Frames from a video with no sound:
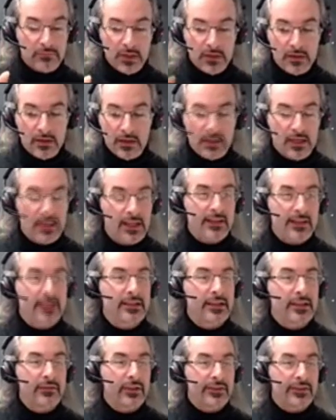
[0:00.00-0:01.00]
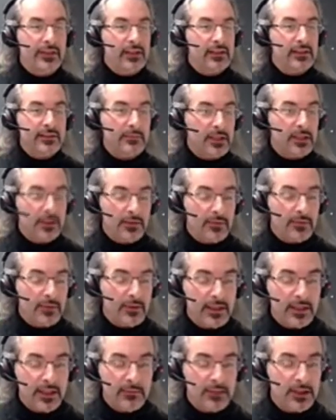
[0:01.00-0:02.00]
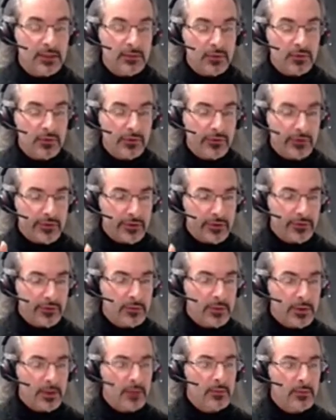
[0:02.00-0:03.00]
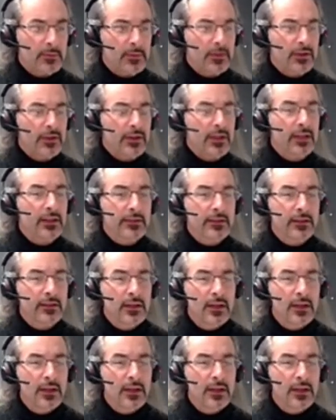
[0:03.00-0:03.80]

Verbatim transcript: uh, classical results. I mean, you find them in the books. There's no problem about that.